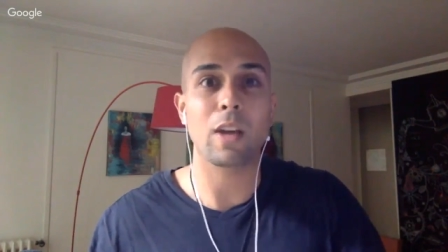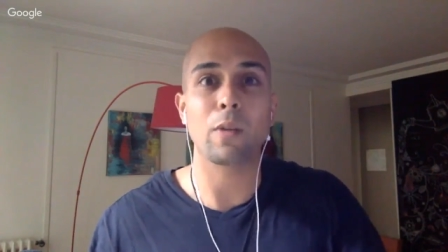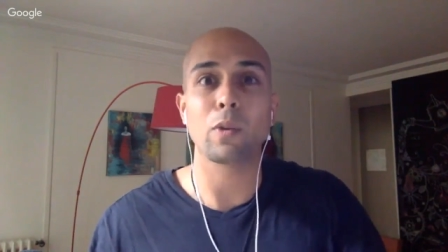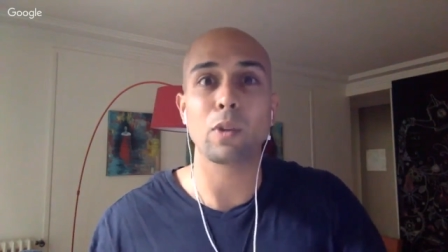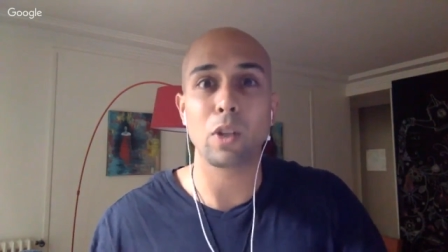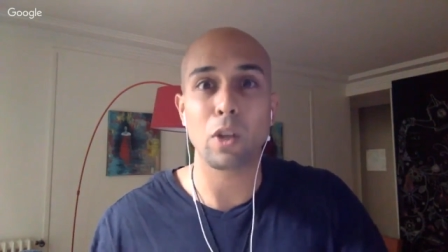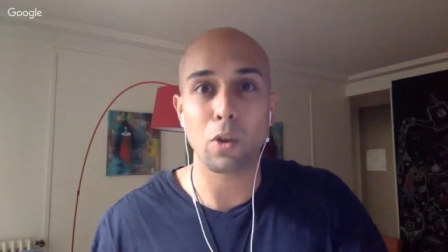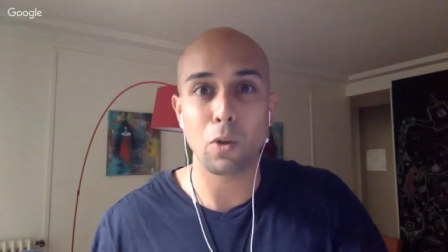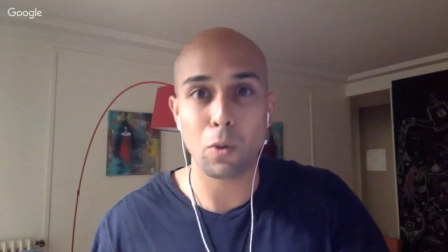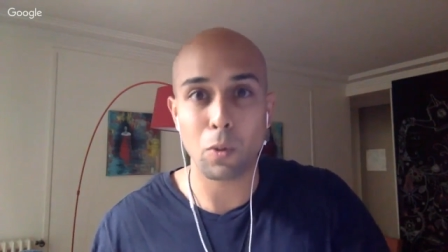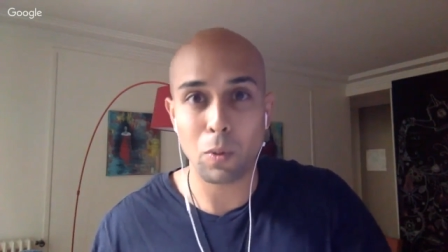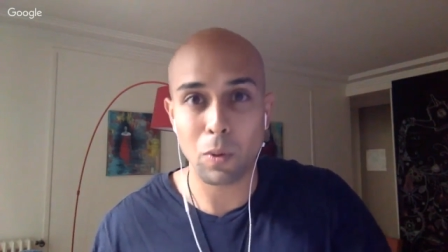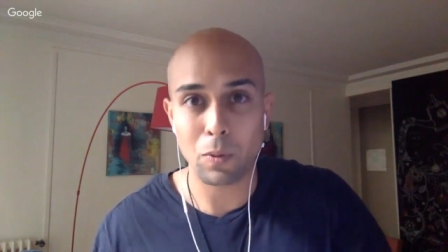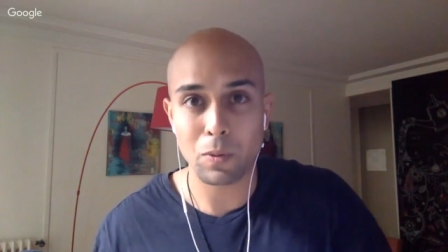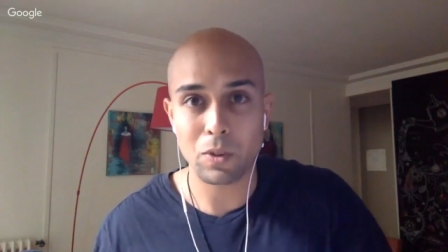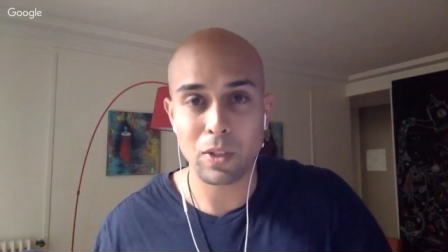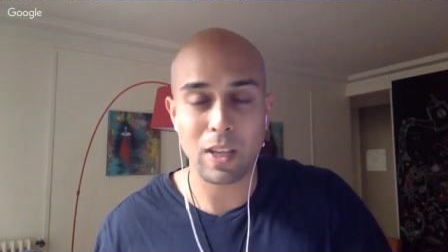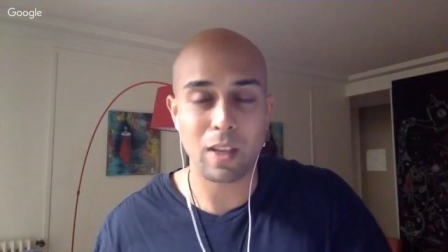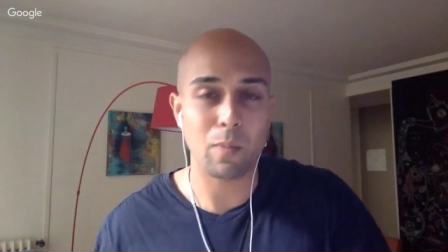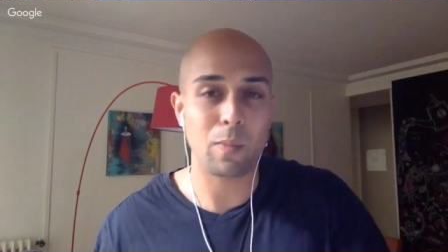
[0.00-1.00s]
I would go
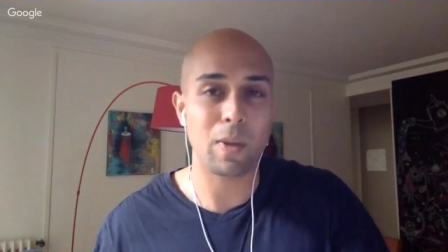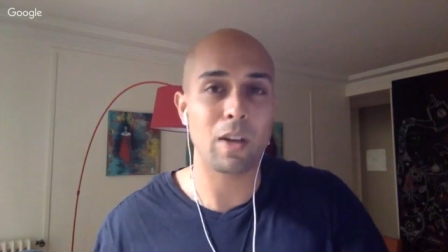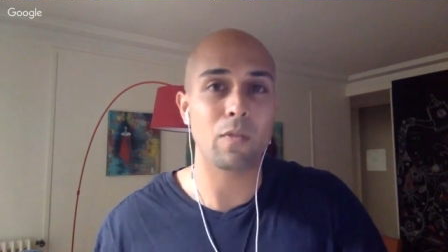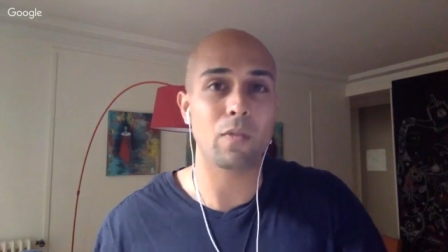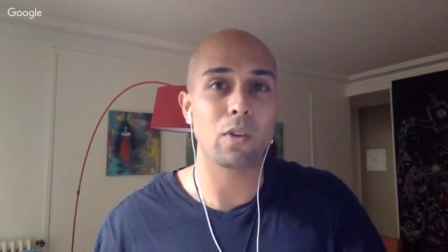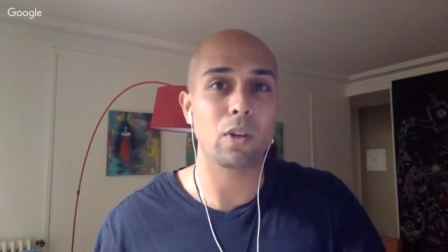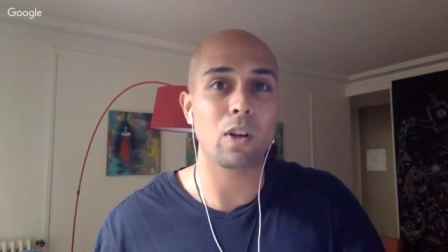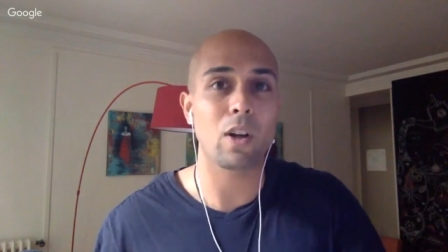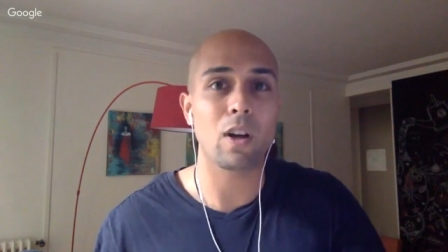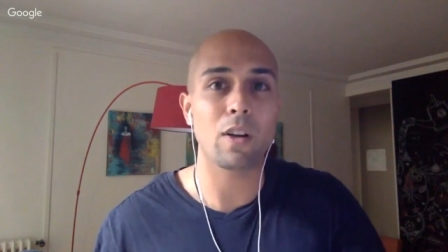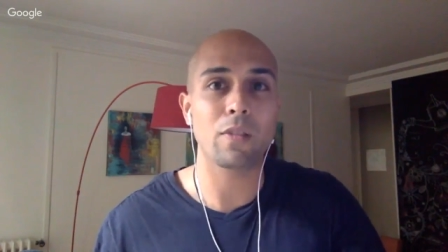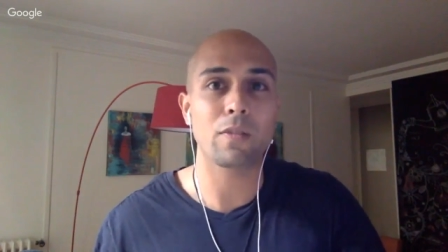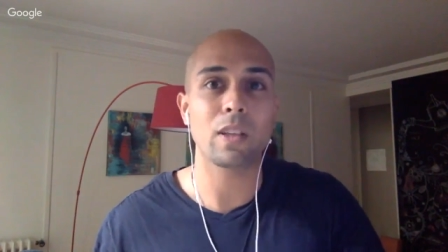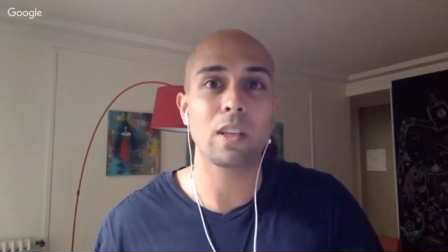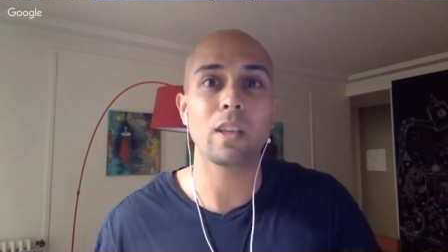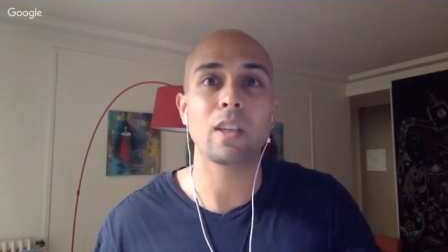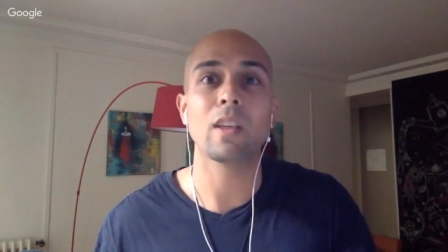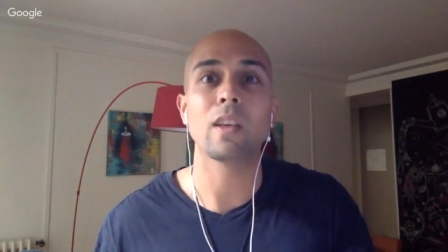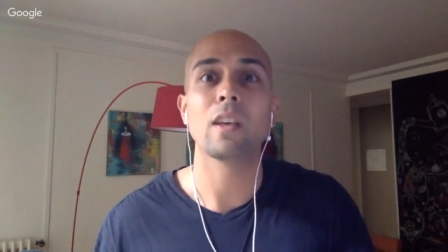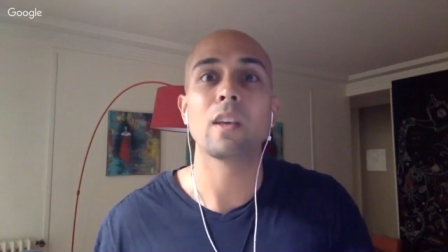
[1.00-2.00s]
take them out for
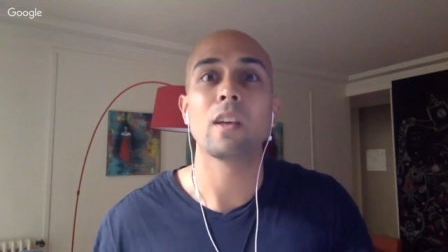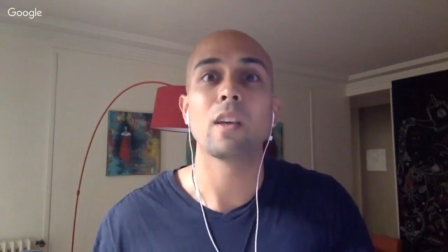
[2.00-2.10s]
coffee,